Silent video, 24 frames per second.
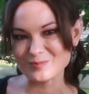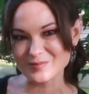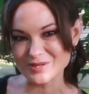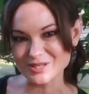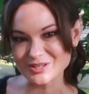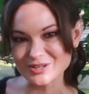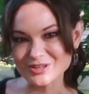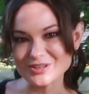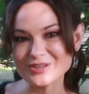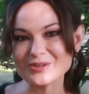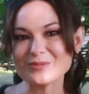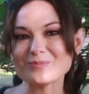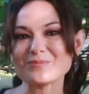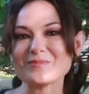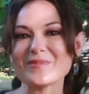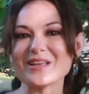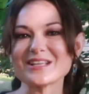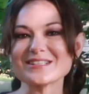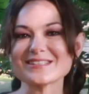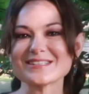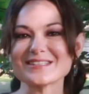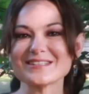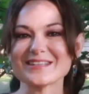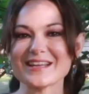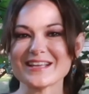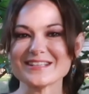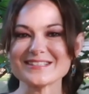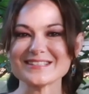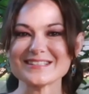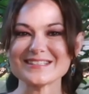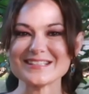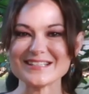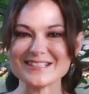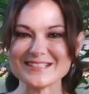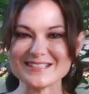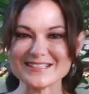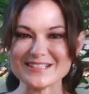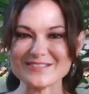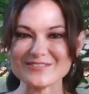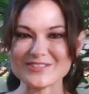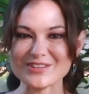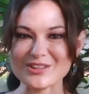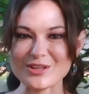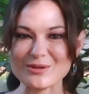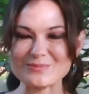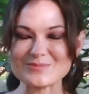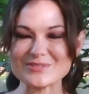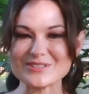bigger makes it nice and easy
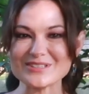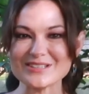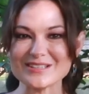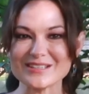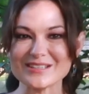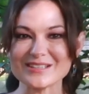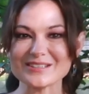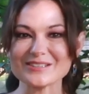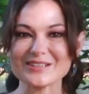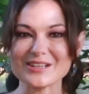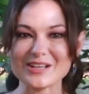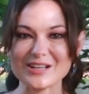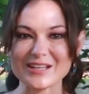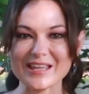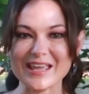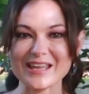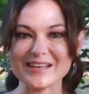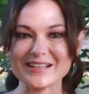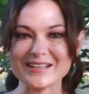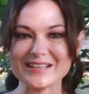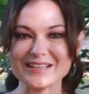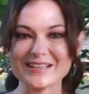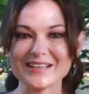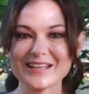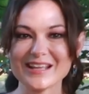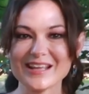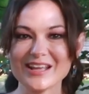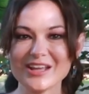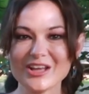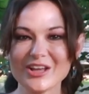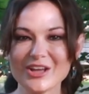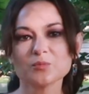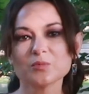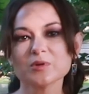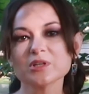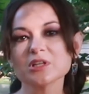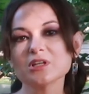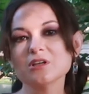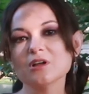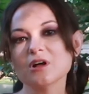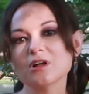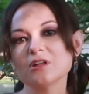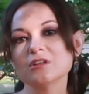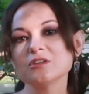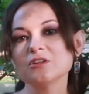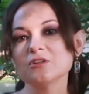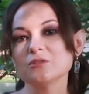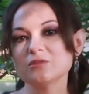for them to get in. Really,
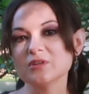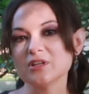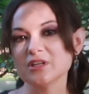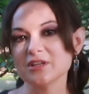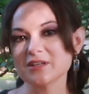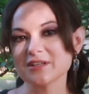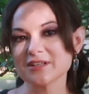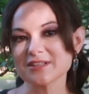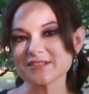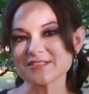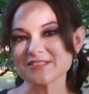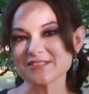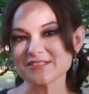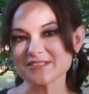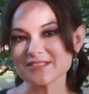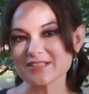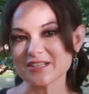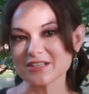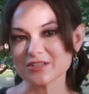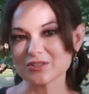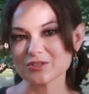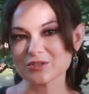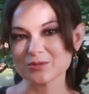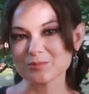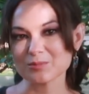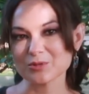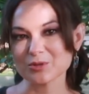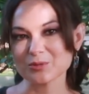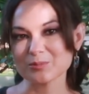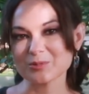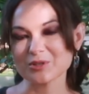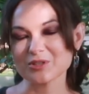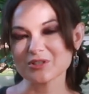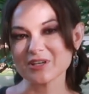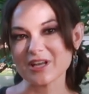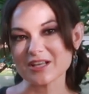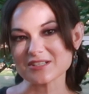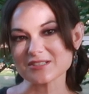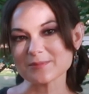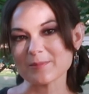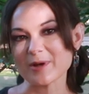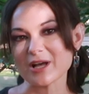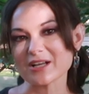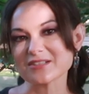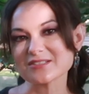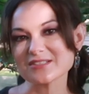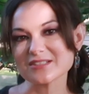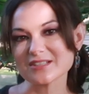all you need is a standard bluebird nest
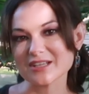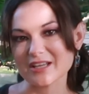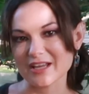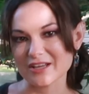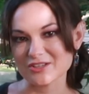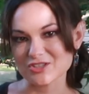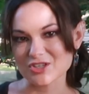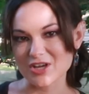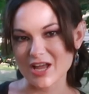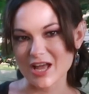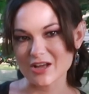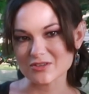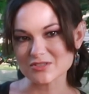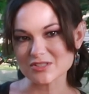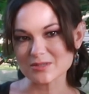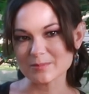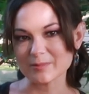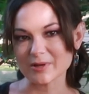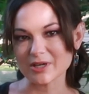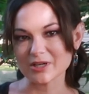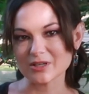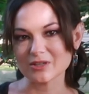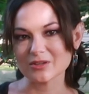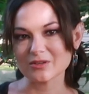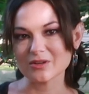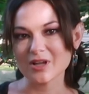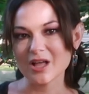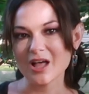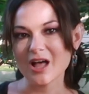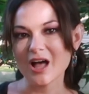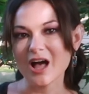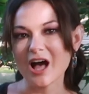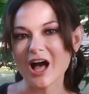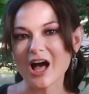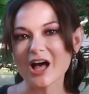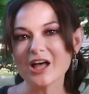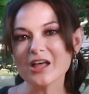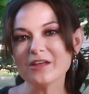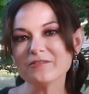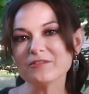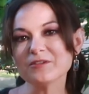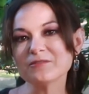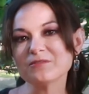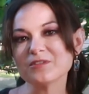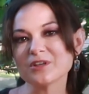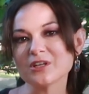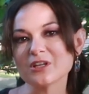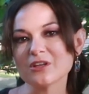box to catch a house sparrow. I'll have
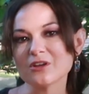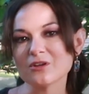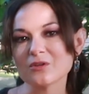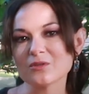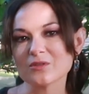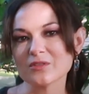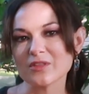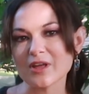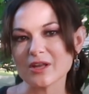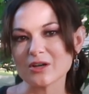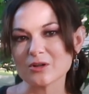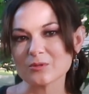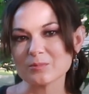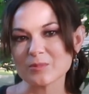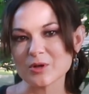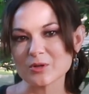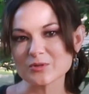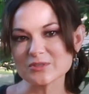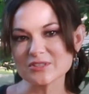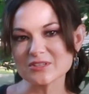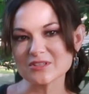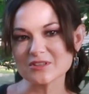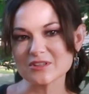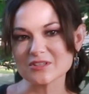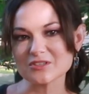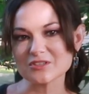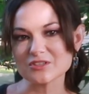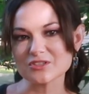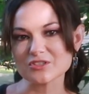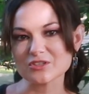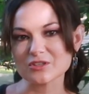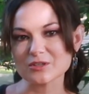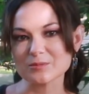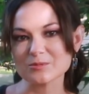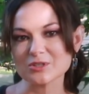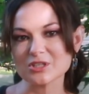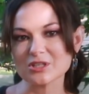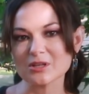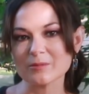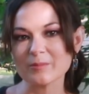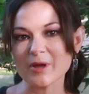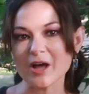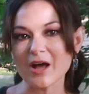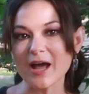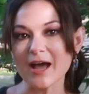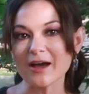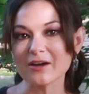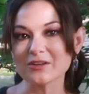a video that I'll post in the description
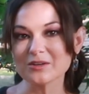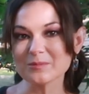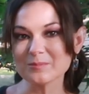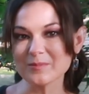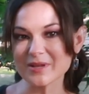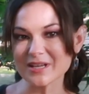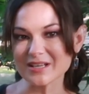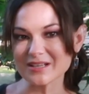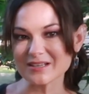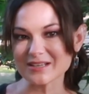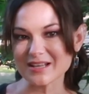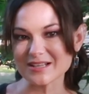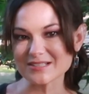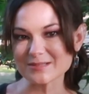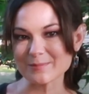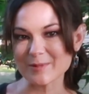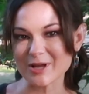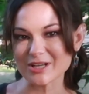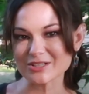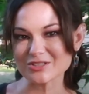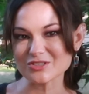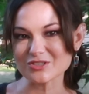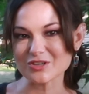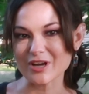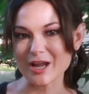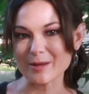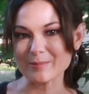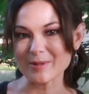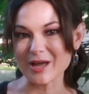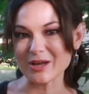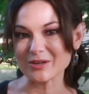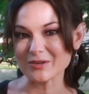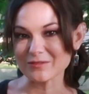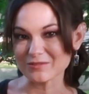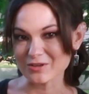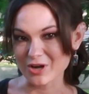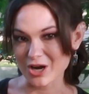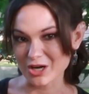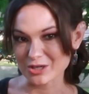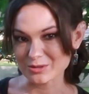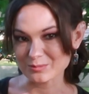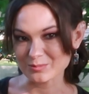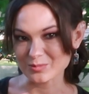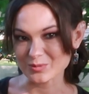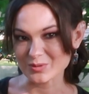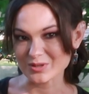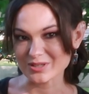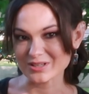about how to make a nest box trap out of
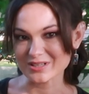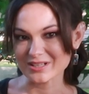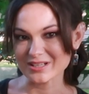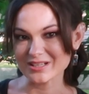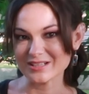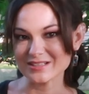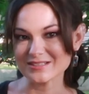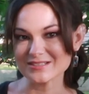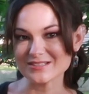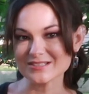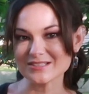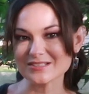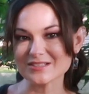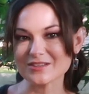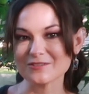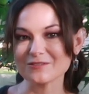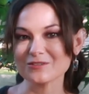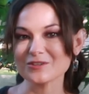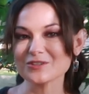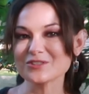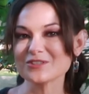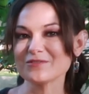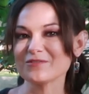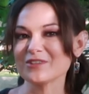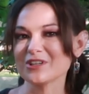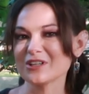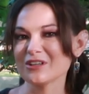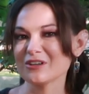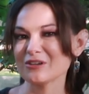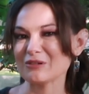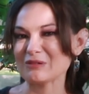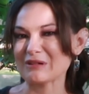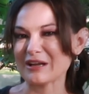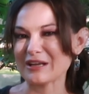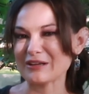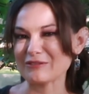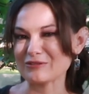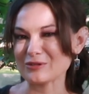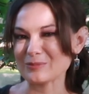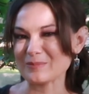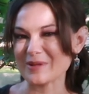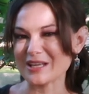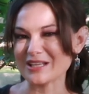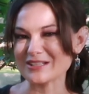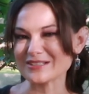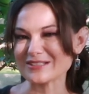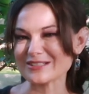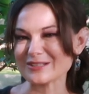cardboard. It's the first video I ever
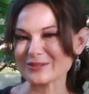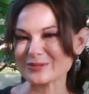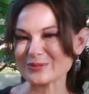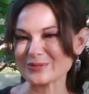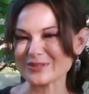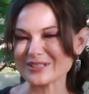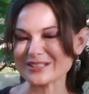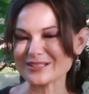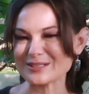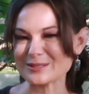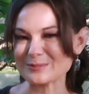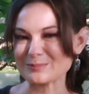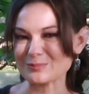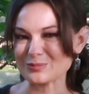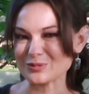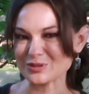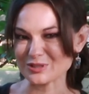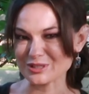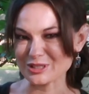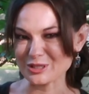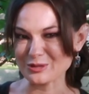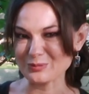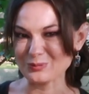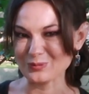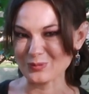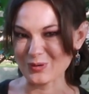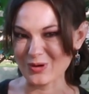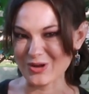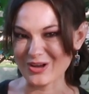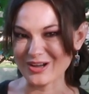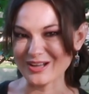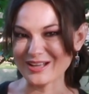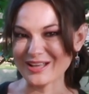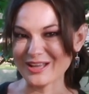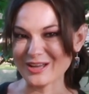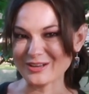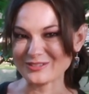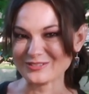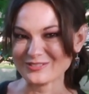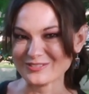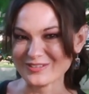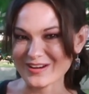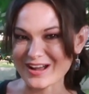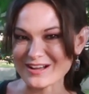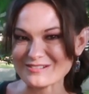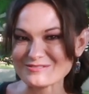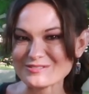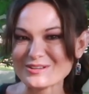made, so it's pretty raw and
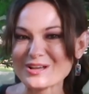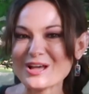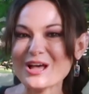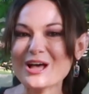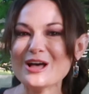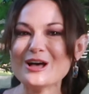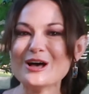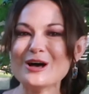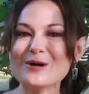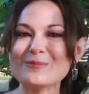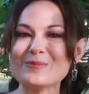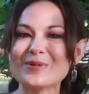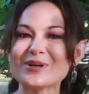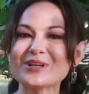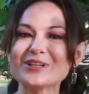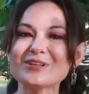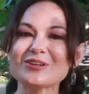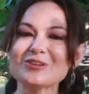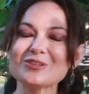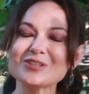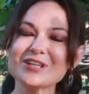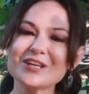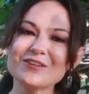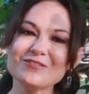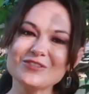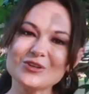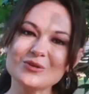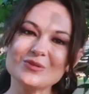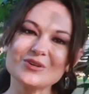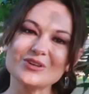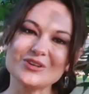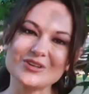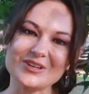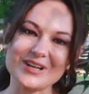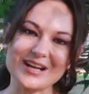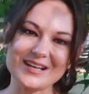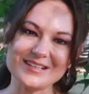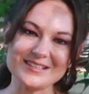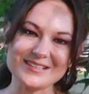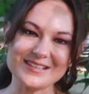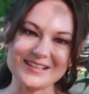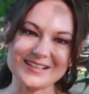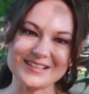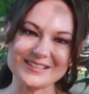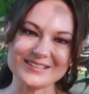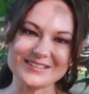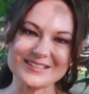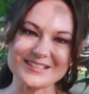rough, but it'll give you a good
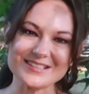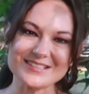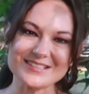idea at